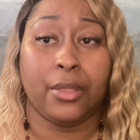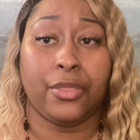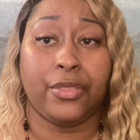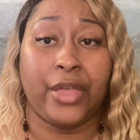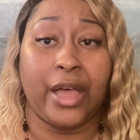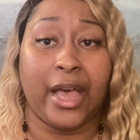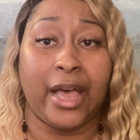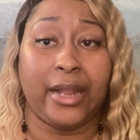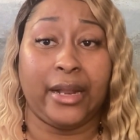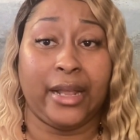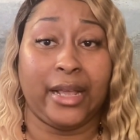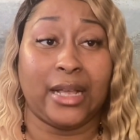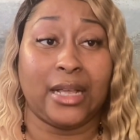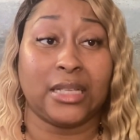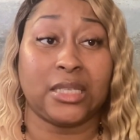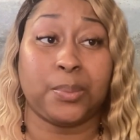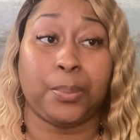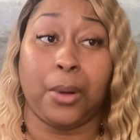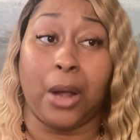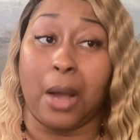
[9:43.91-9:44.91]
that
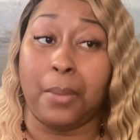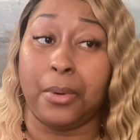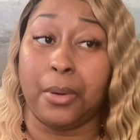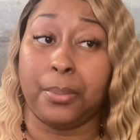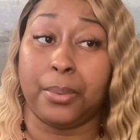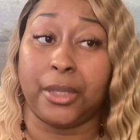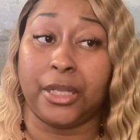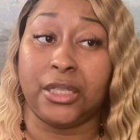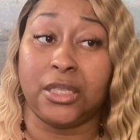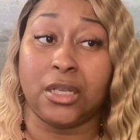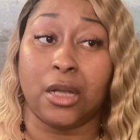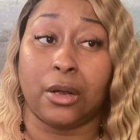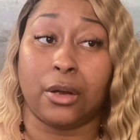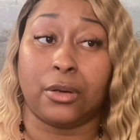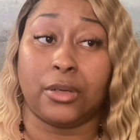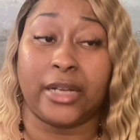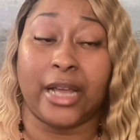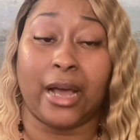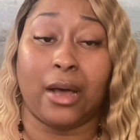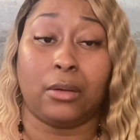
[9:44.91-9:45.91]
has probably
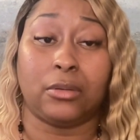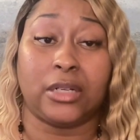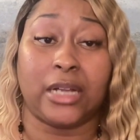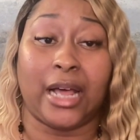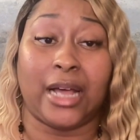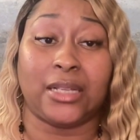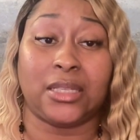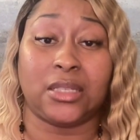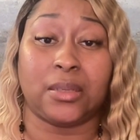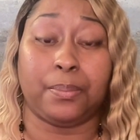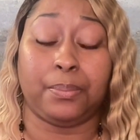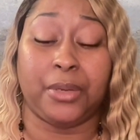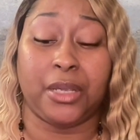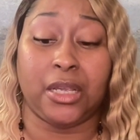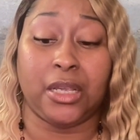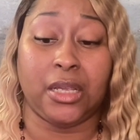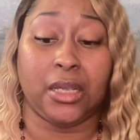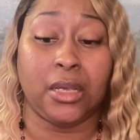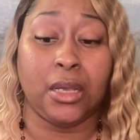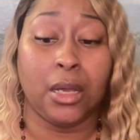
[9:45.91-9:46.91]
turned out not to
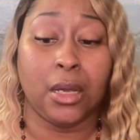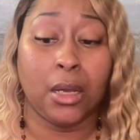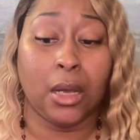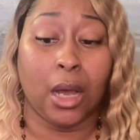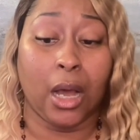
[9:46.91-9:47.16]
be